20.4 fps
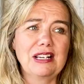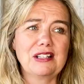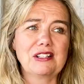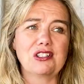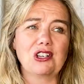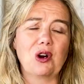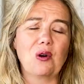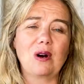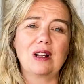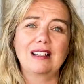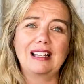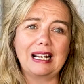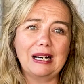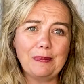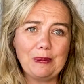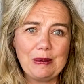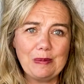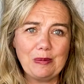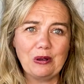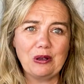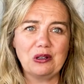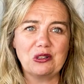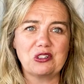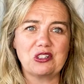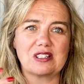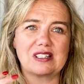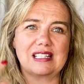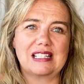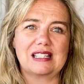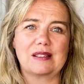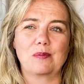And so a lot of people are
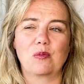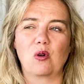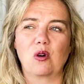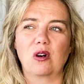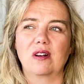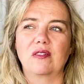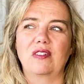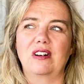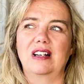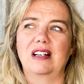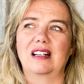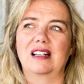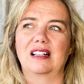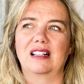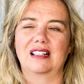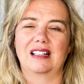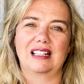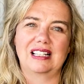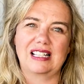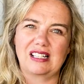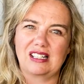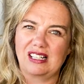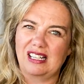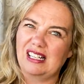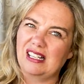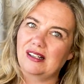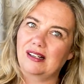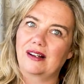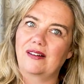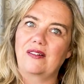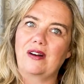just, it's more of
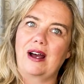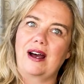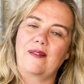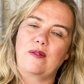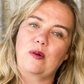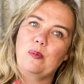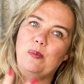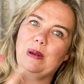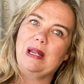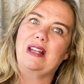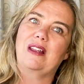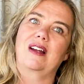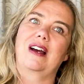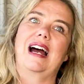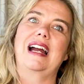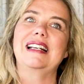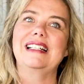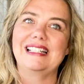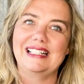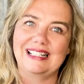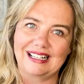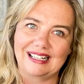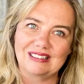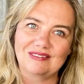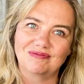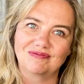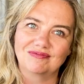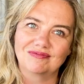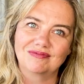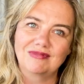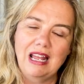a big idea.
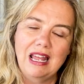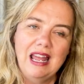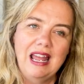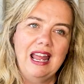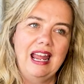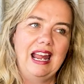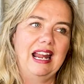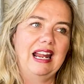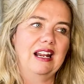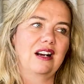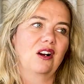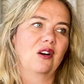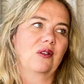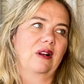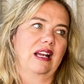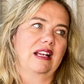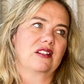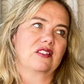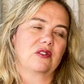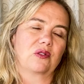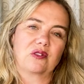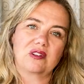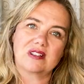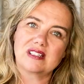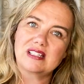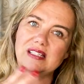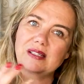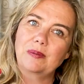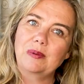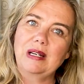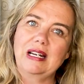And okay, so this
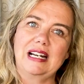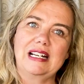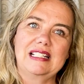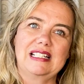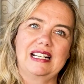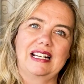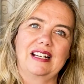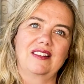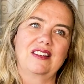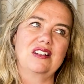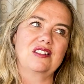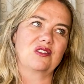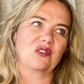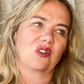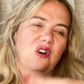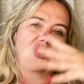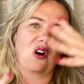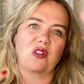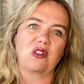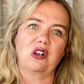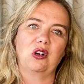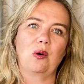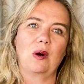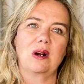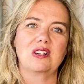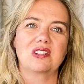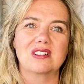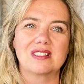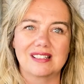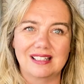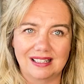is a big idea. These are all the
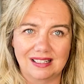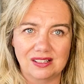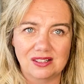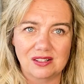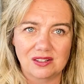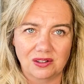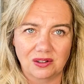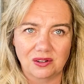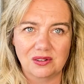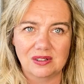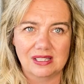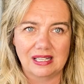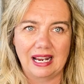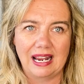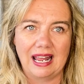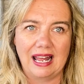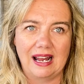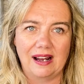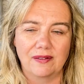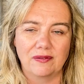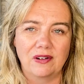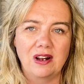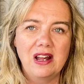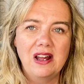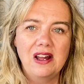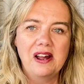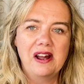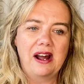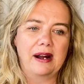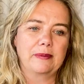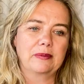questions and concerns I have.
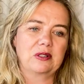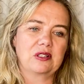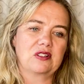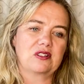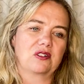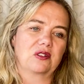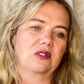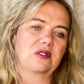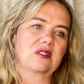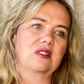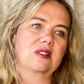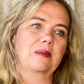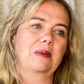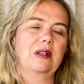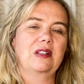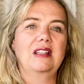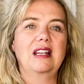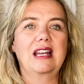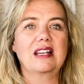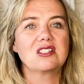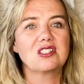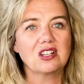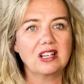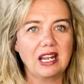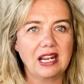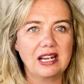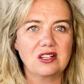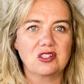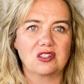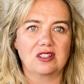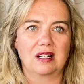I'm concerned about the
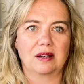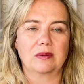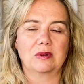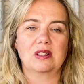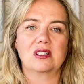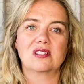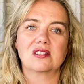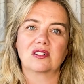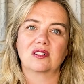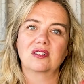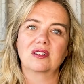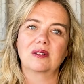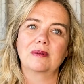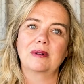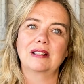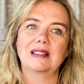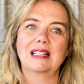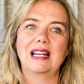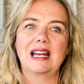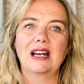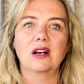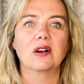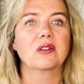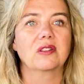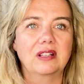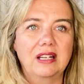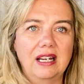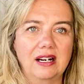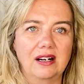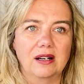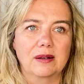education. I'm concerned about the
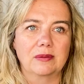healthcare.